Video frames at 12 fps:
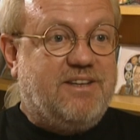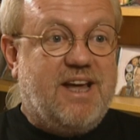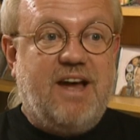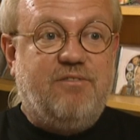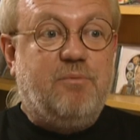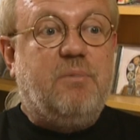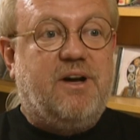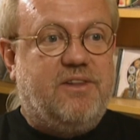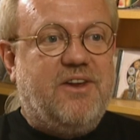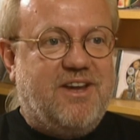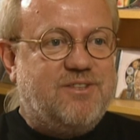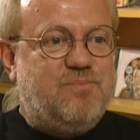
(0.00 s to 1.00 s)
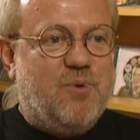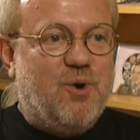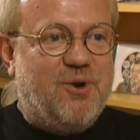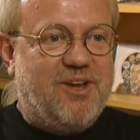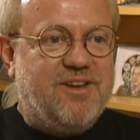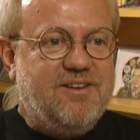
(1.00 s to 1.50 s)
to have it by the next
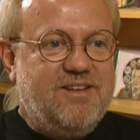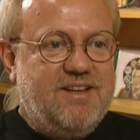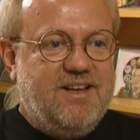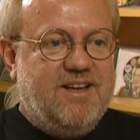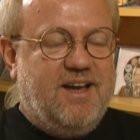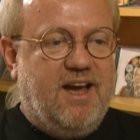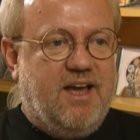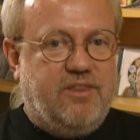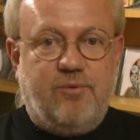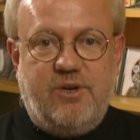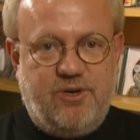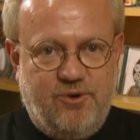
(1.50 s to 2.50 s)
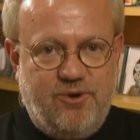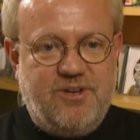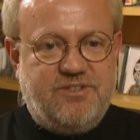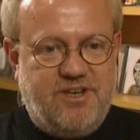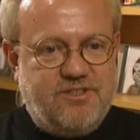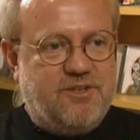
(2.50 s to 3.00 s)
morning, and the recording
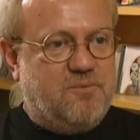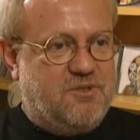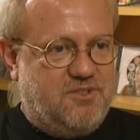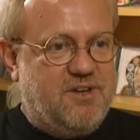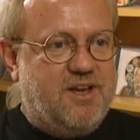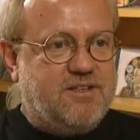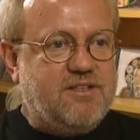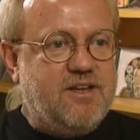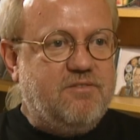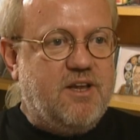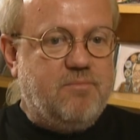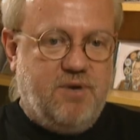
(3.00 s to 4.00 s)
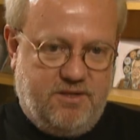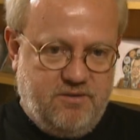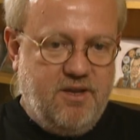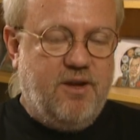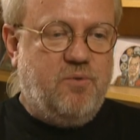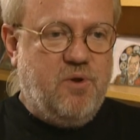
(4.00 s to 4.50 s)
session was the next evening.
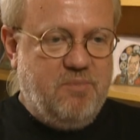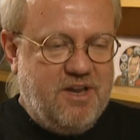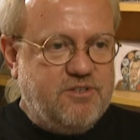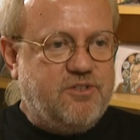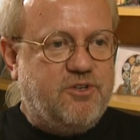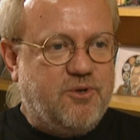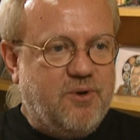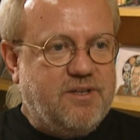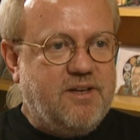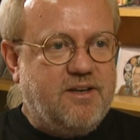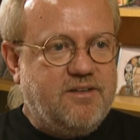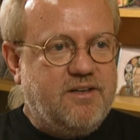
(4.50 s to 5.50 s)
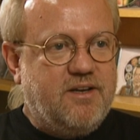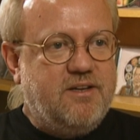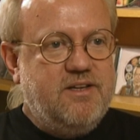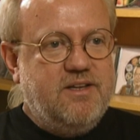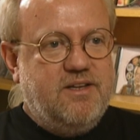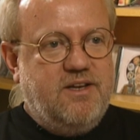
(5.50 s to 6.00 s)
But we managed to do it, and a
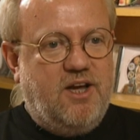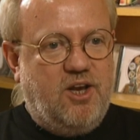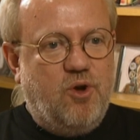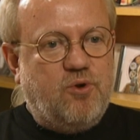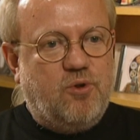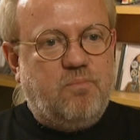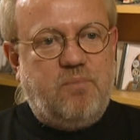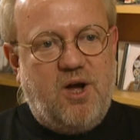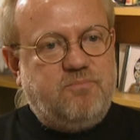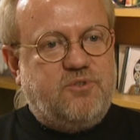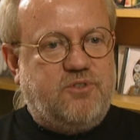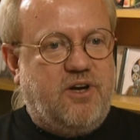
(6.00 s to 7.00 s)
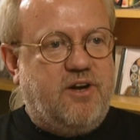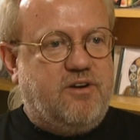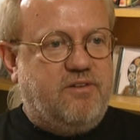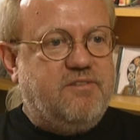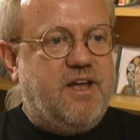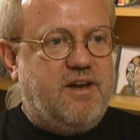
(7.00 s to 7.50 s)
local pop star
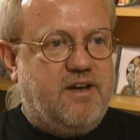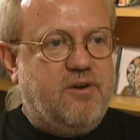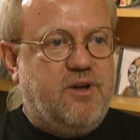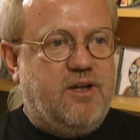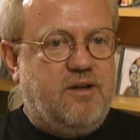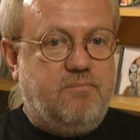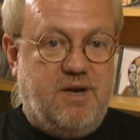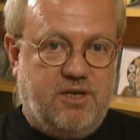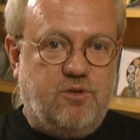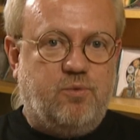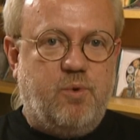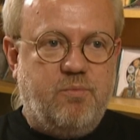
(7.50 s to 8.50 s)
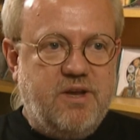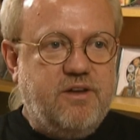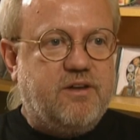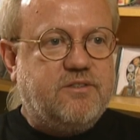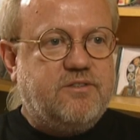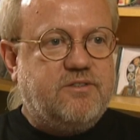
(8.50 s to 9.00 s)
of that era, Michael
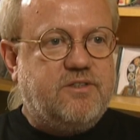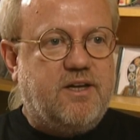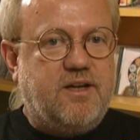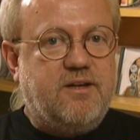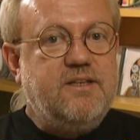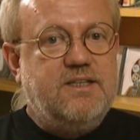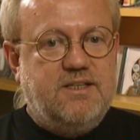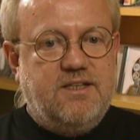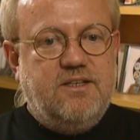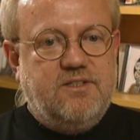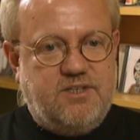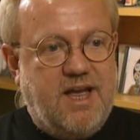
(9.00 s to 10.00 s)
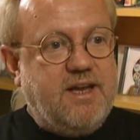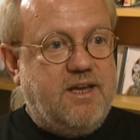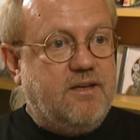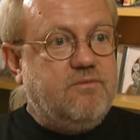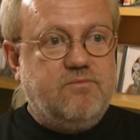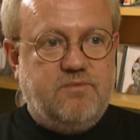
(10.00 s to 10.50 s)
Remedios, sang
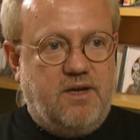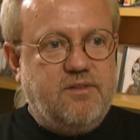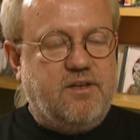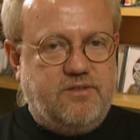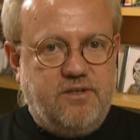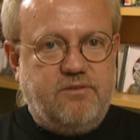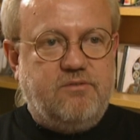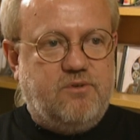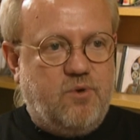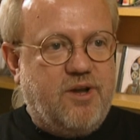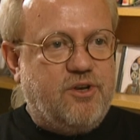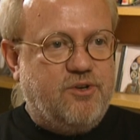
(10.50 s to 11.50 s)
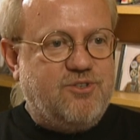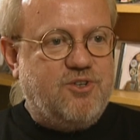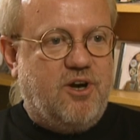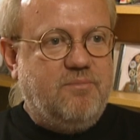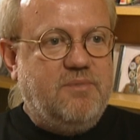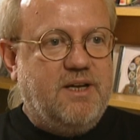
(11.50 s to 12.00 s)
it. I think did quite a good
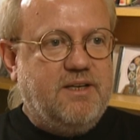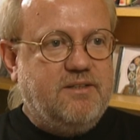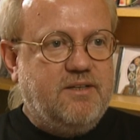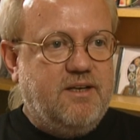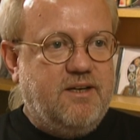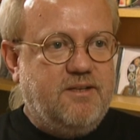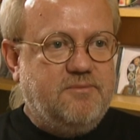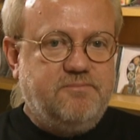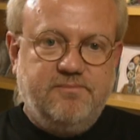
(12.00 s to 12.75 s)
job, and the